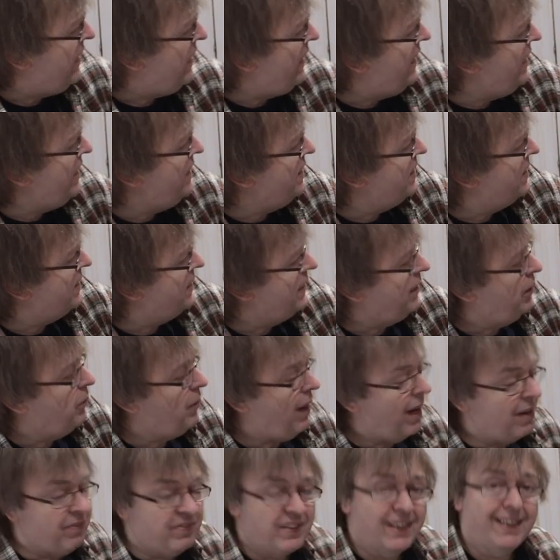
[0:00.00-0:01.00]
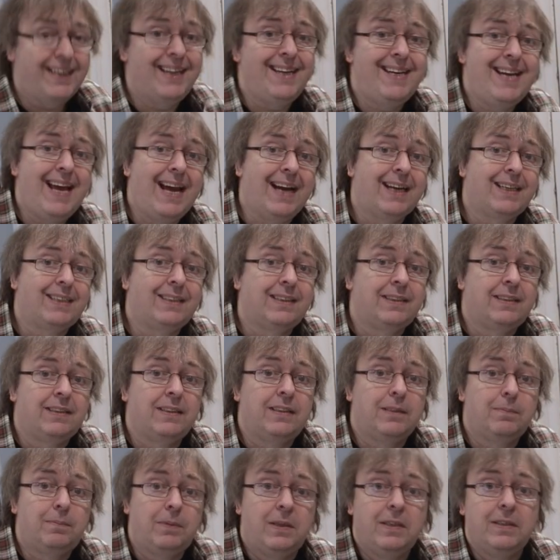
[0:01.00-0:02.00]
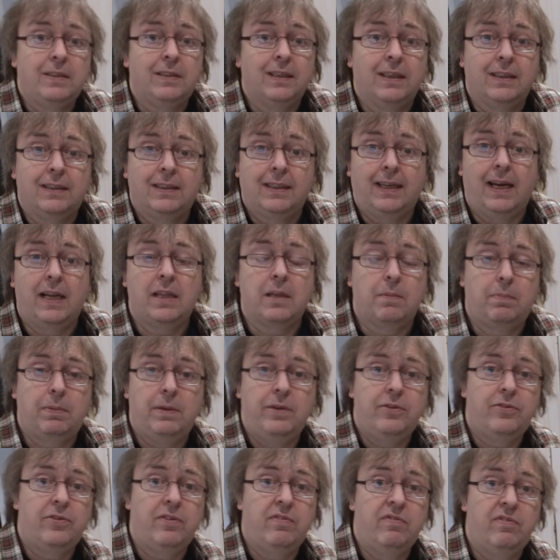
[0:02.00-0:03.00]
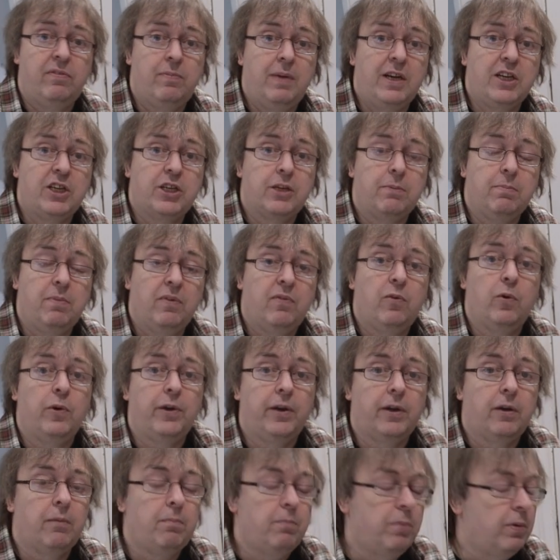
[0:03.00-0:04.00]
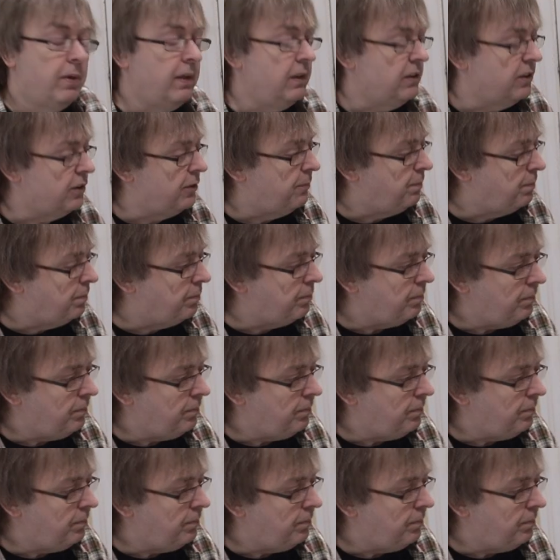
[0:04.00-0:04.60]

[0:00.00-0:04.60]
is that you have to connect to the printer to get the printer information before you can print.